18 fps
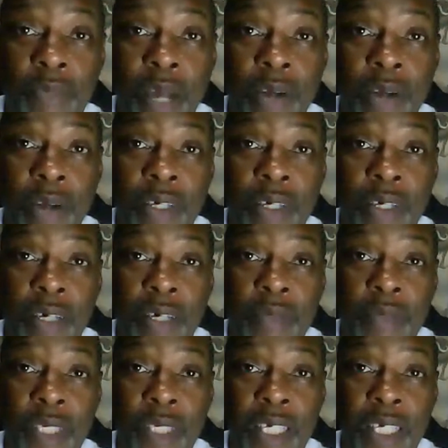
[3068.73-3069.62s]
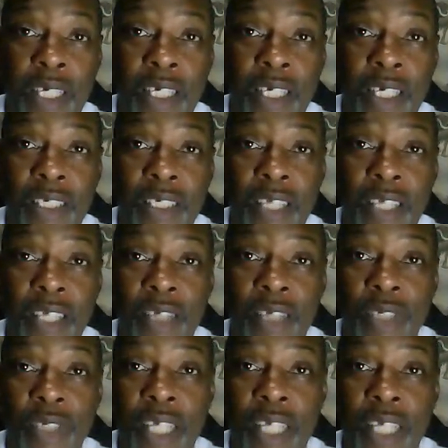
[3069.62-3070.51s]
I mean, electricity
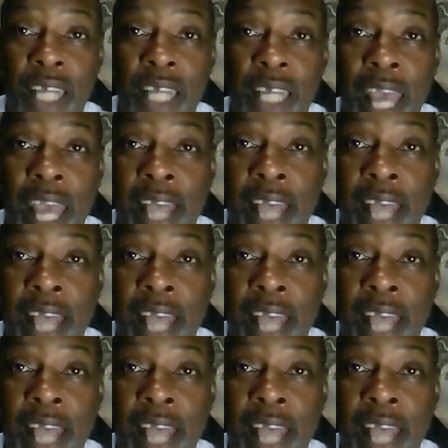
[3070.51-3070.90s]
and gas.